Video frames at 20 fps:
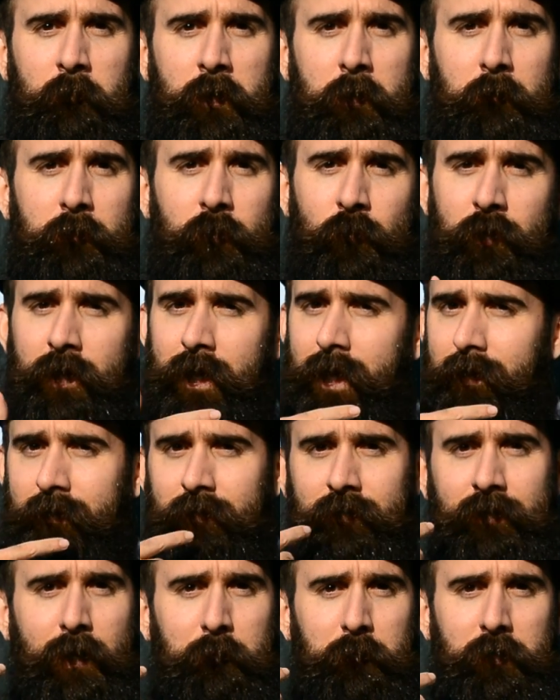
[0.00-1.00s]
Remember, you can't
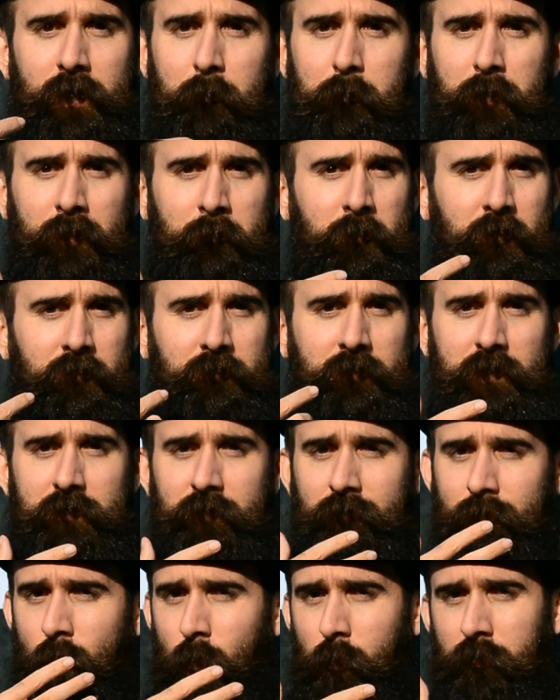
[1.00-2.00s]
escape the epic mustache.
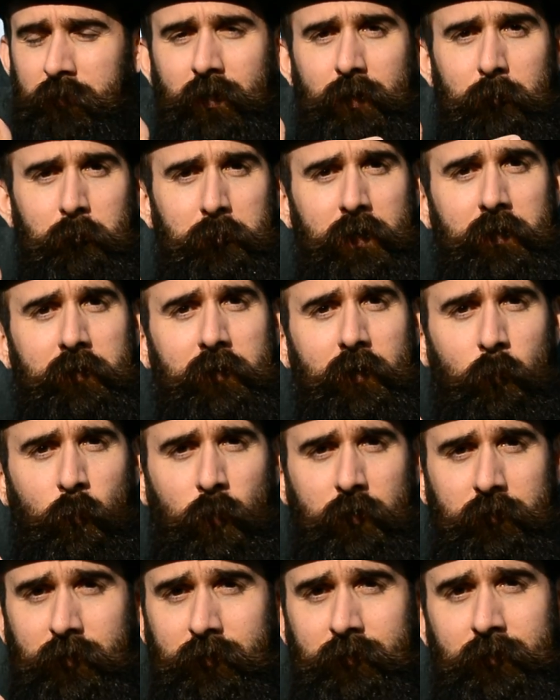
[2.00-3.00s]
It's always going to be there
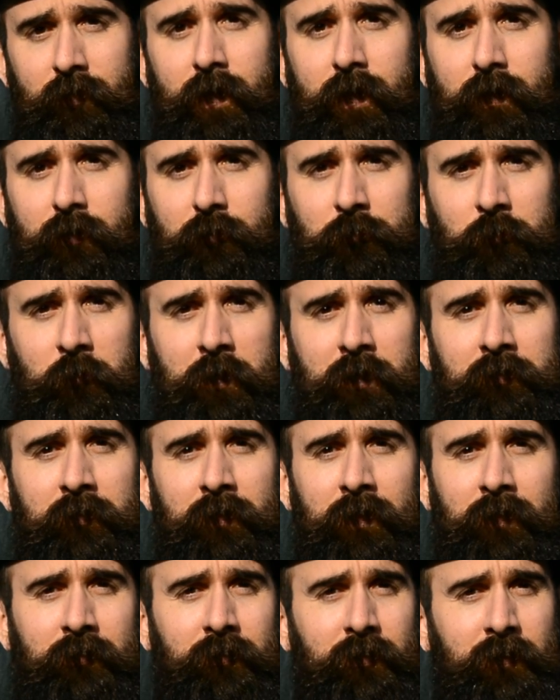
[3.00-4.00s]
once it's there, so that's
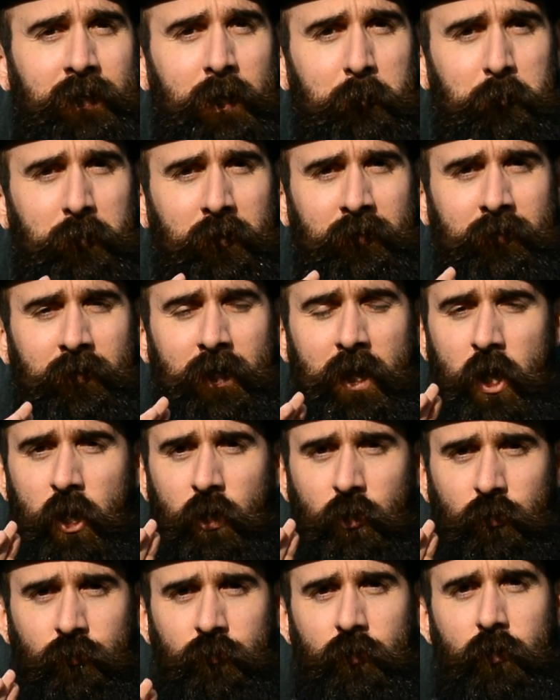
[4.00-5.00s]
things to keep in
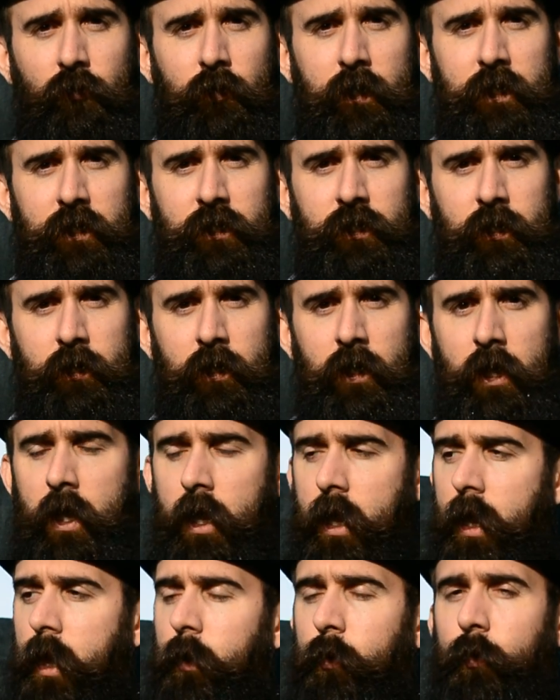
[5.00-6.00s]
consideration.
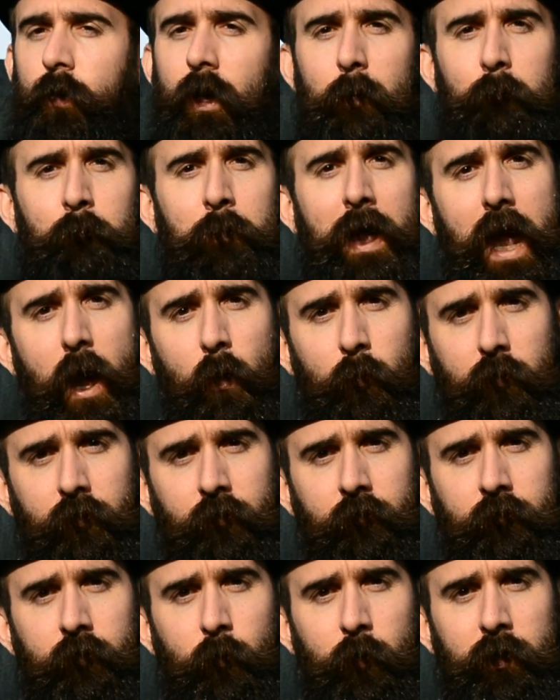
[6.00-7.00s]
You've got to power
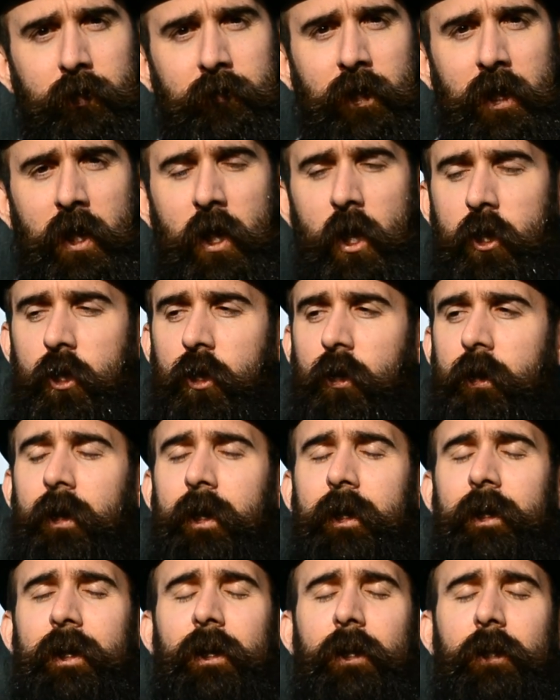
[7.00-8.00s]
through it. You're
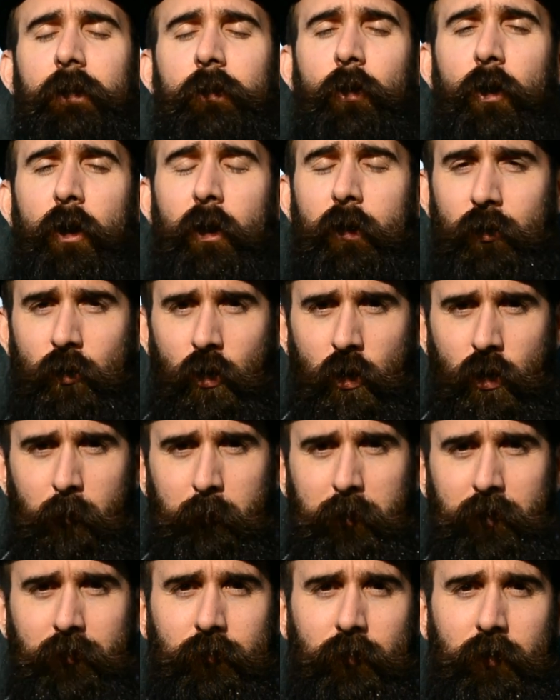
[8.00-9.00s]
going to get a lot of
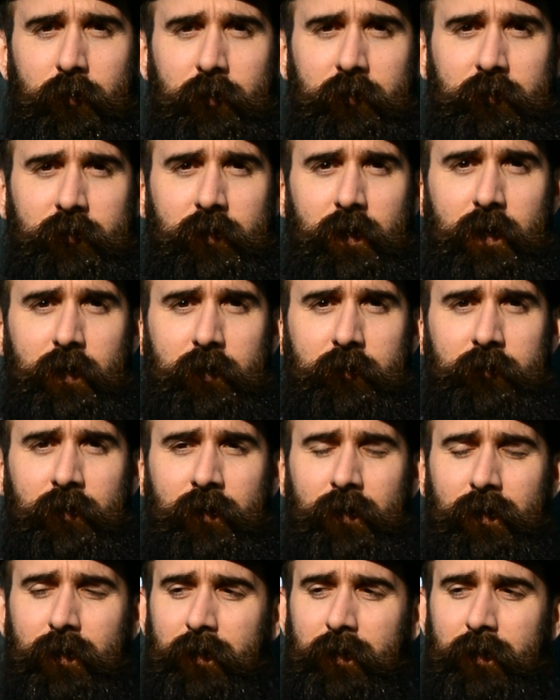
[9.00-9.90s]
comments on this, guys.